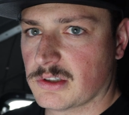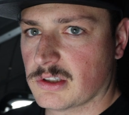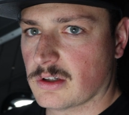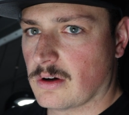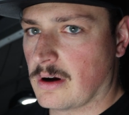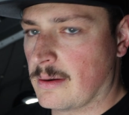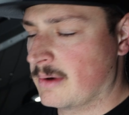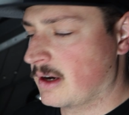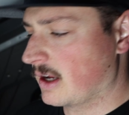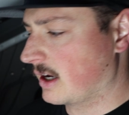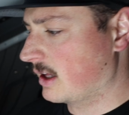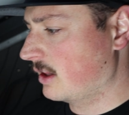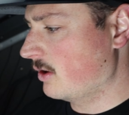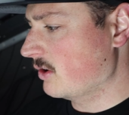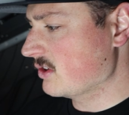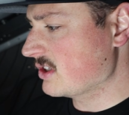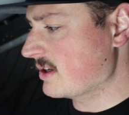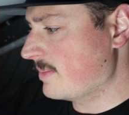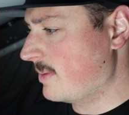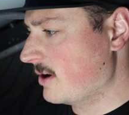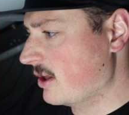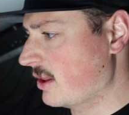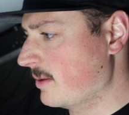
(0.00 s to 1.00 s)
So I'm going to
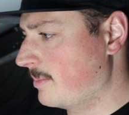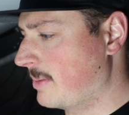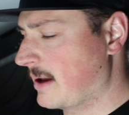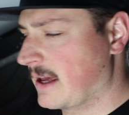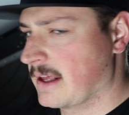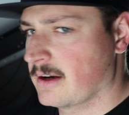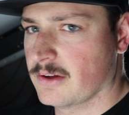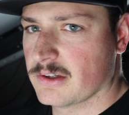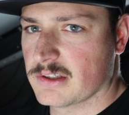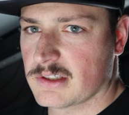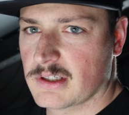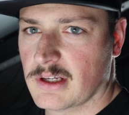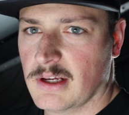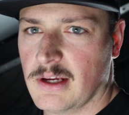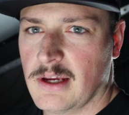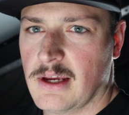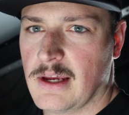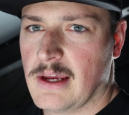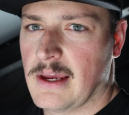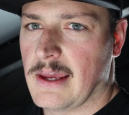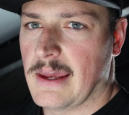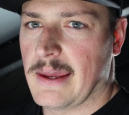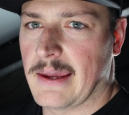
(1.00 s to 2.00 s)
close up all the panels,
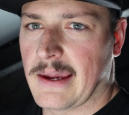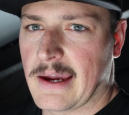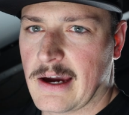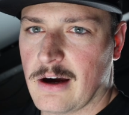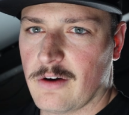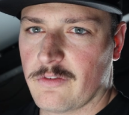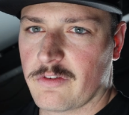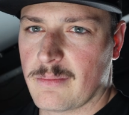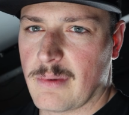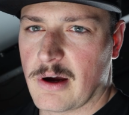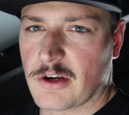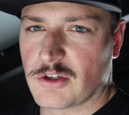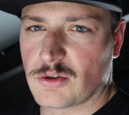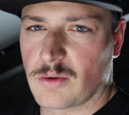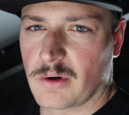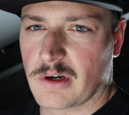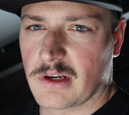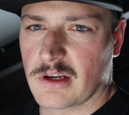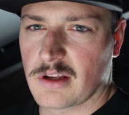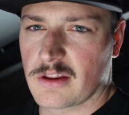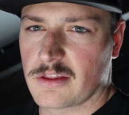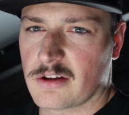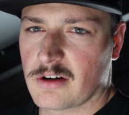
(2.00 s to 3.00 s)
hang out for about
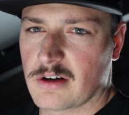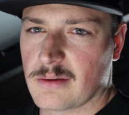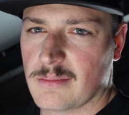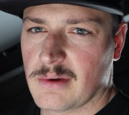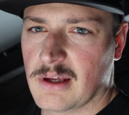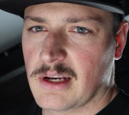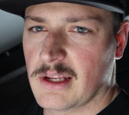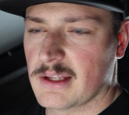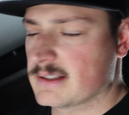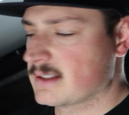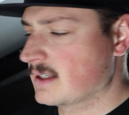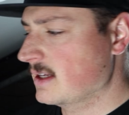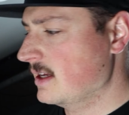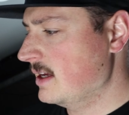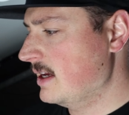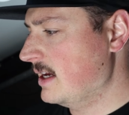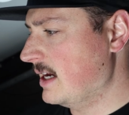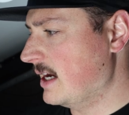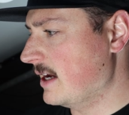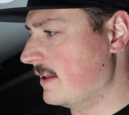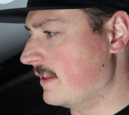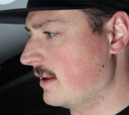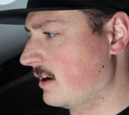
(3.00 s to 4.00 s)
20 to 30 minutes,
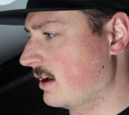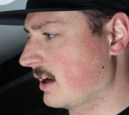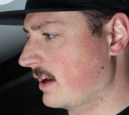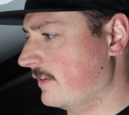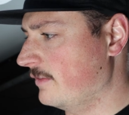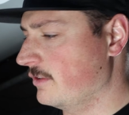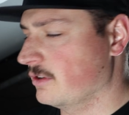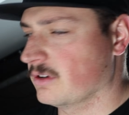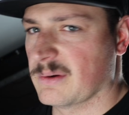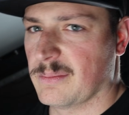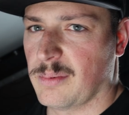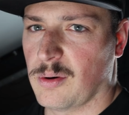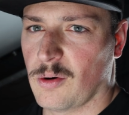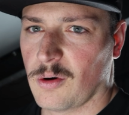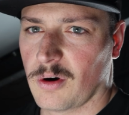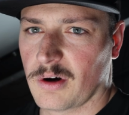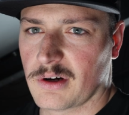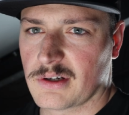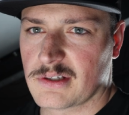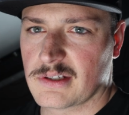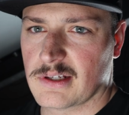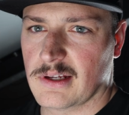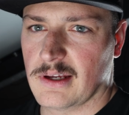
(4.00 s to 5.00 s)
and then I'll give you a
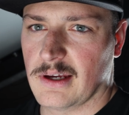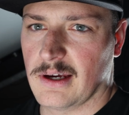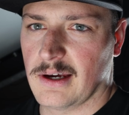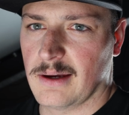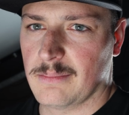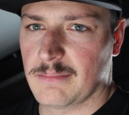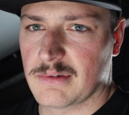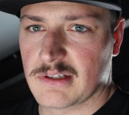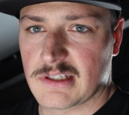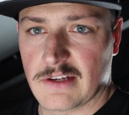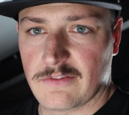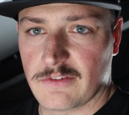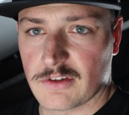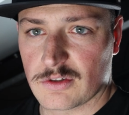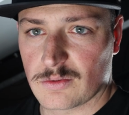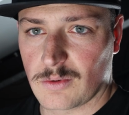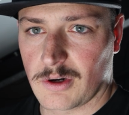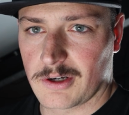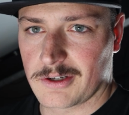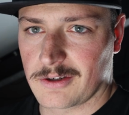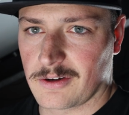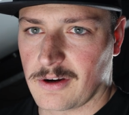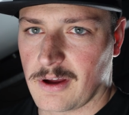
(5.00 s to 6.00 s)
report to see if this
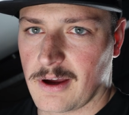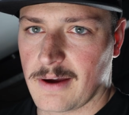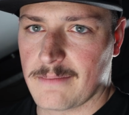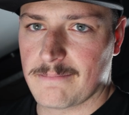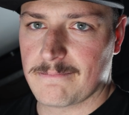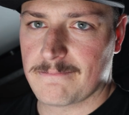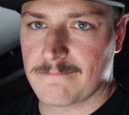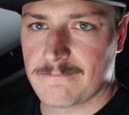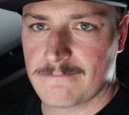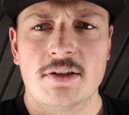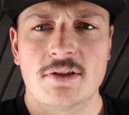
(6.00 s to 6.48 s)
worked or not.